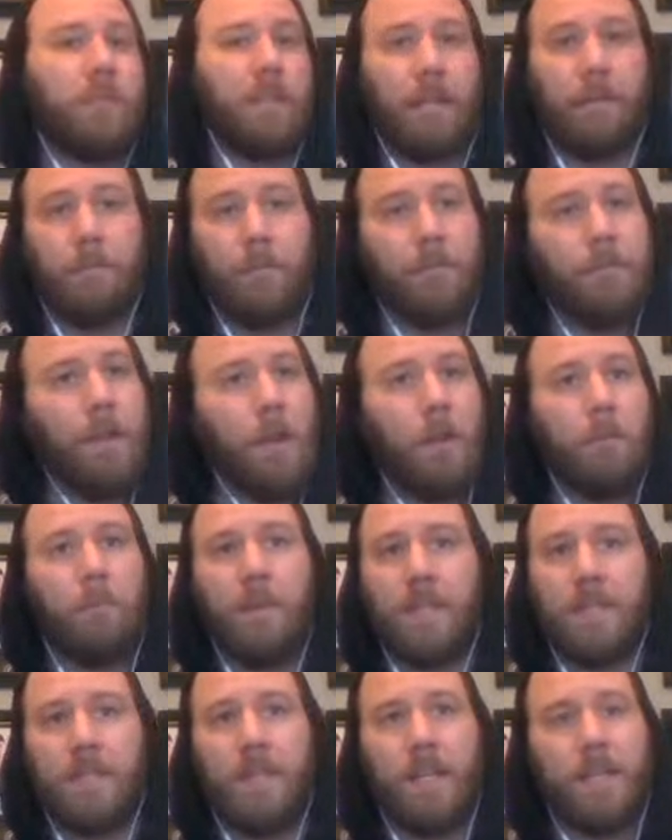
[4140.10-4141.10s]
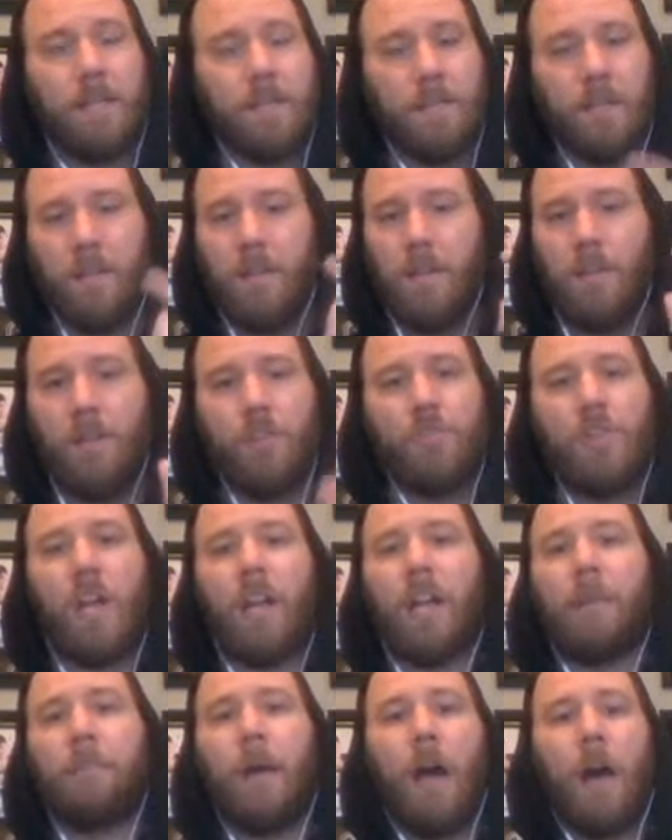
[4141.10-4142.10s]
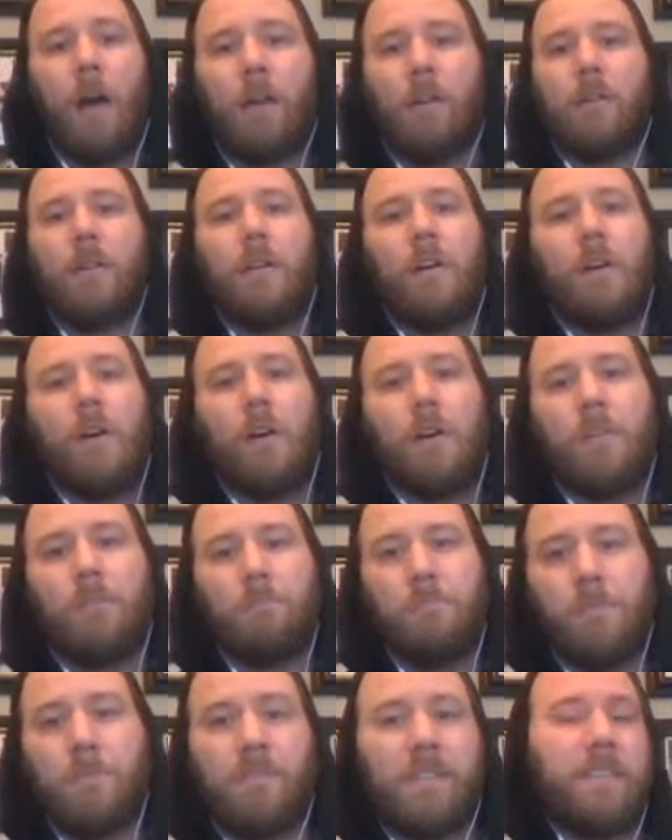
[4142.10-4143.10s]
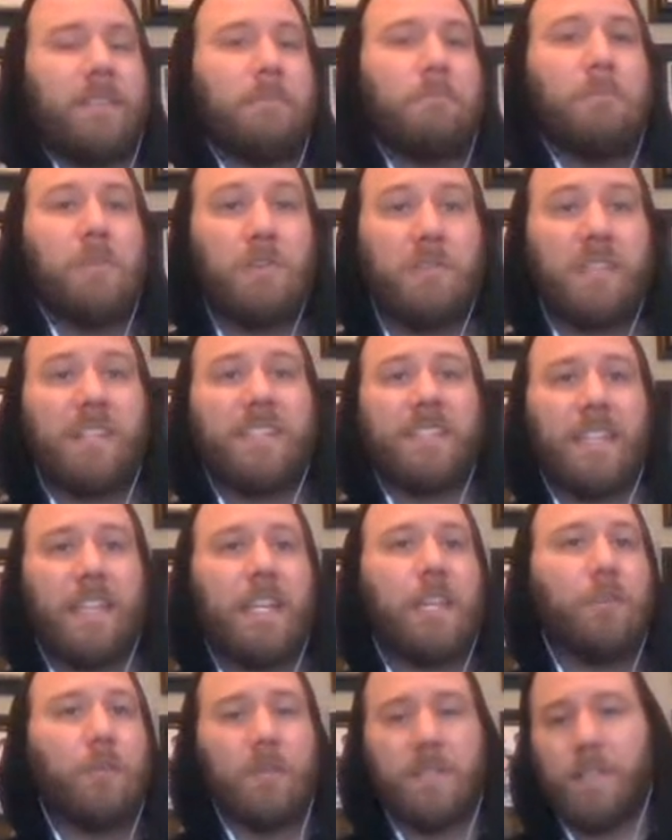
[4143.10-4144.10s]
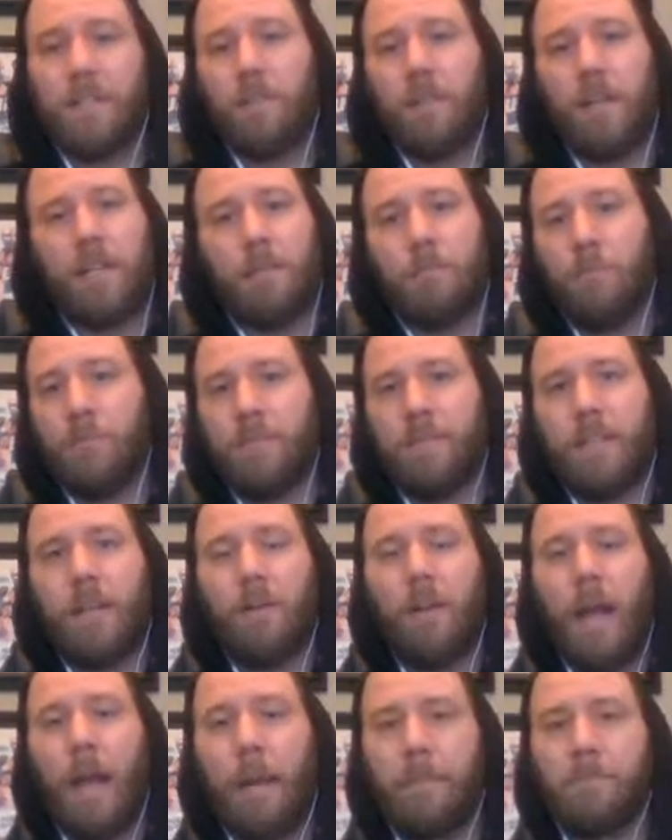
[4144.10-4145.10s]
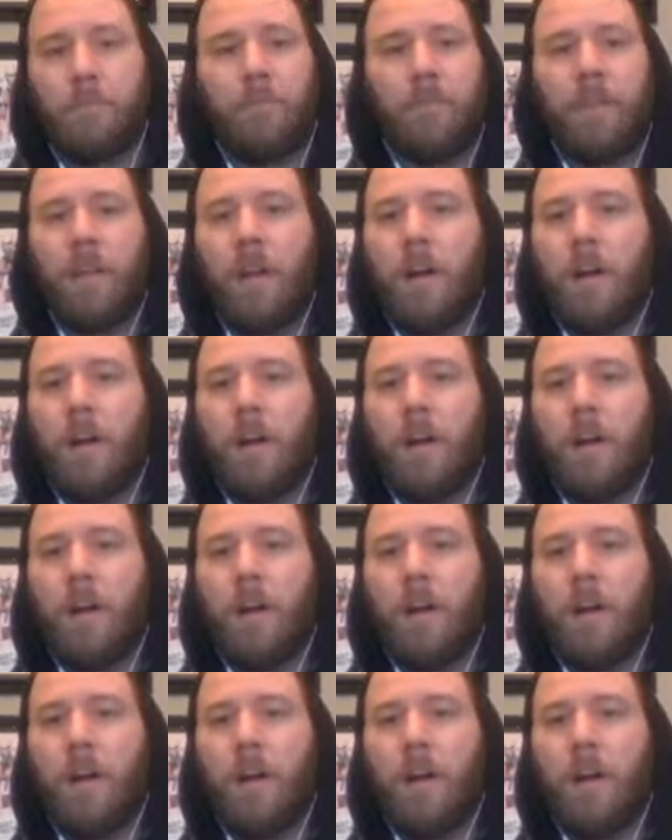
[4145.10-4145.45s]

to give you fair business. Check them out. Music City Toys and Collectibles. They are absolutely